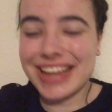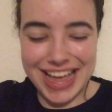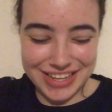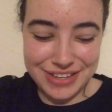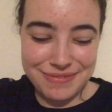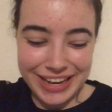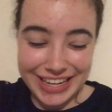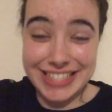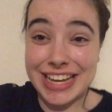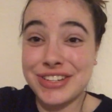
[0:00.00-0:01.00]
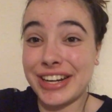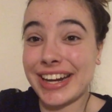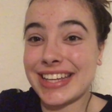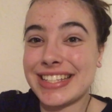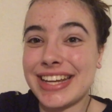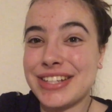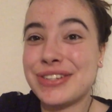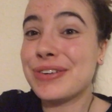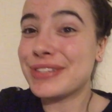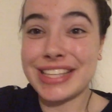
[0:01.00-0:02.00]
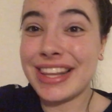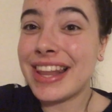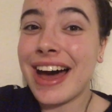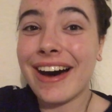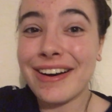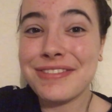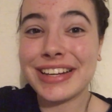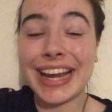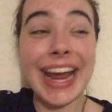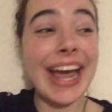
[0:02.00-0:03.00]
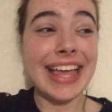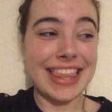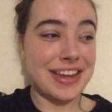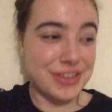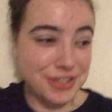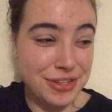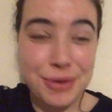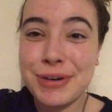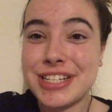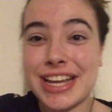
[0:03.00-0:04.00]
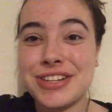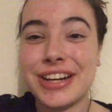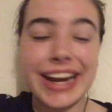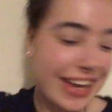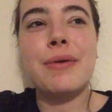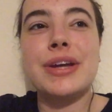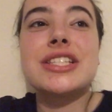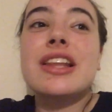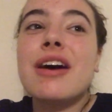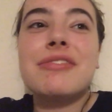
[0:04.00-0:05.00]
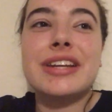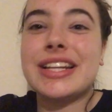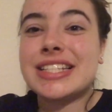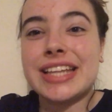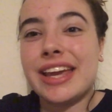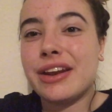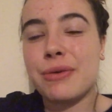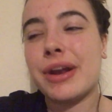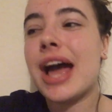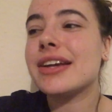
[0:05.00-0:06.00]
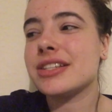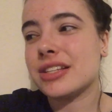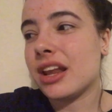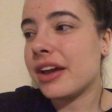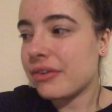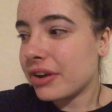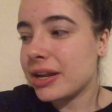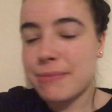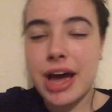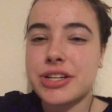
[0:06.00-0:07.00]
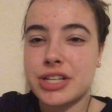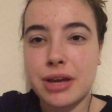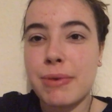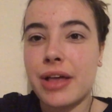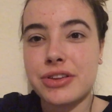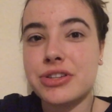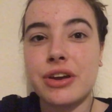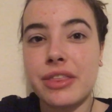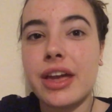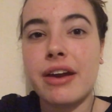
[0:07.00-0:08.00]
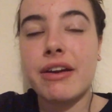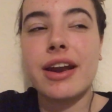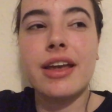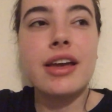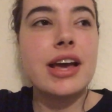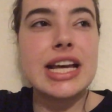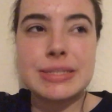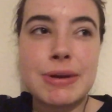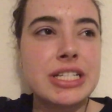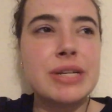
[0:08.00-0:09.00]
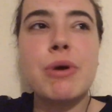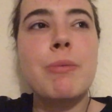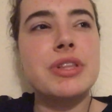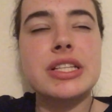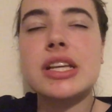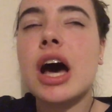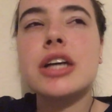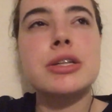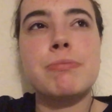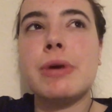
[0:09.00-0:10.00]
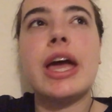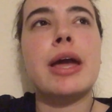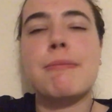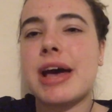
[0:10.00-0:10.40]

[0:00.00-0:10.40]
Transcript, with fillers: But yeah, so meeting Cedric at stage door was lovely. Thank you so much, Cedric. Um, it's lovely to see, you know, when actors are like really passionate about the show they are in, especially one with such a big